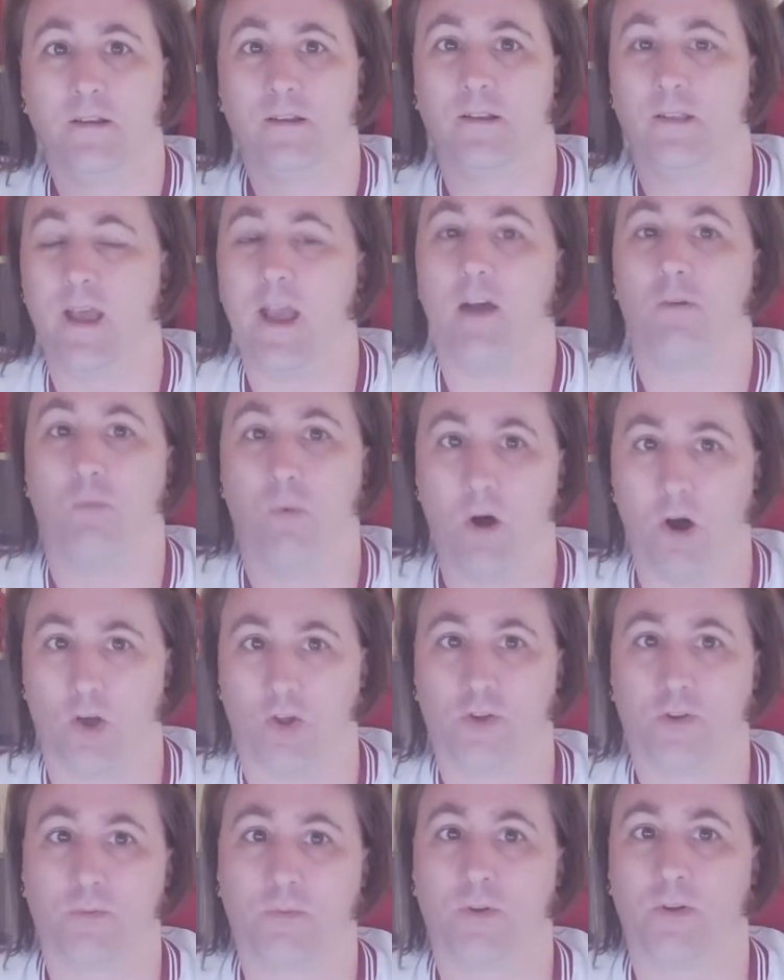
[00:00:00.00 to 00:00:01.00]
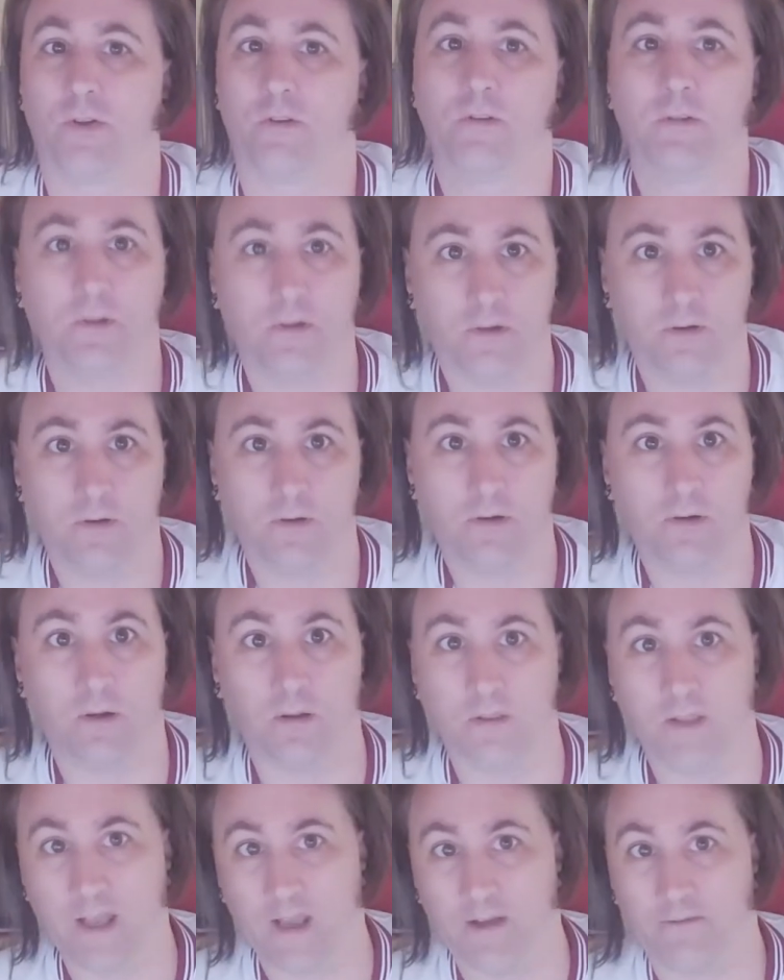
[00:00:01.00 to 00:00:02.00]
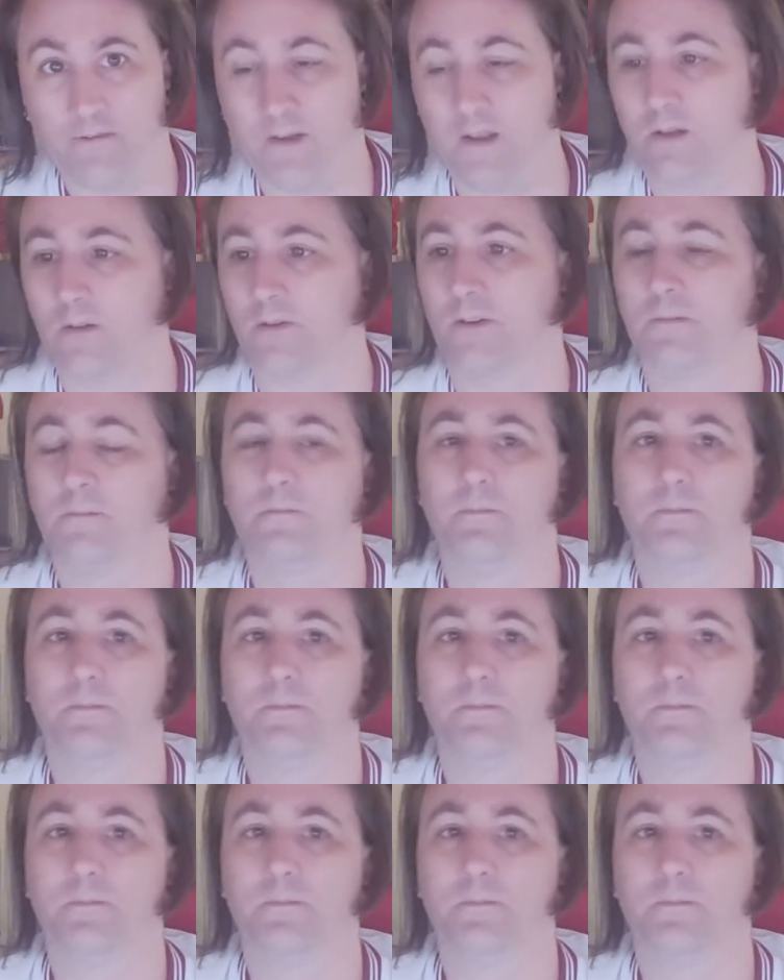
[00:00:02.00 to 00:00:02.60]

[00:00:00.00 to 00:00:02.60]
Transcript: they have wasps on their field.